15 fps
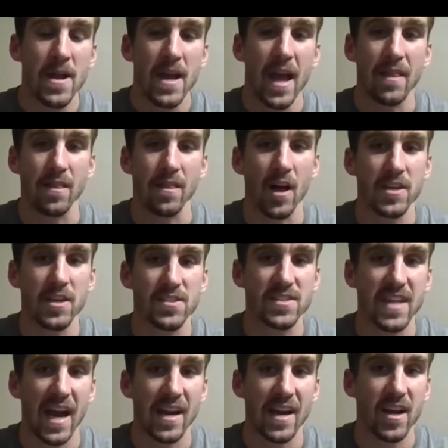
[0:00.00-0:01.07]
And London's
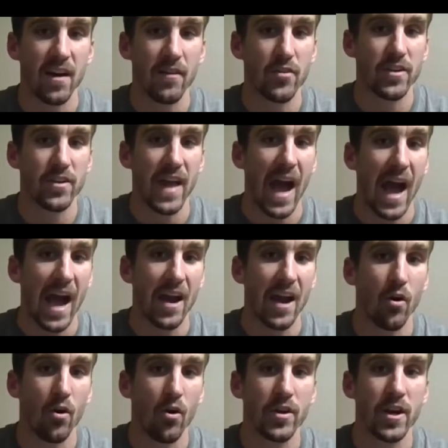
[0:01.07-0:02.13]
kind of covering the high
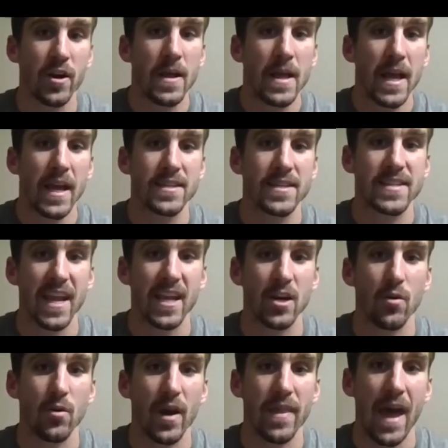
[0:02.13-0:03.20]
hole here and taking
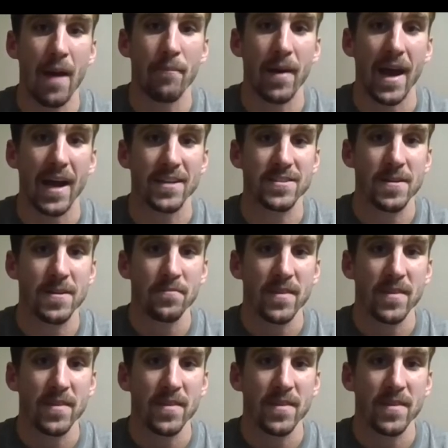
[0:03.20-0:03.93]
away that pass.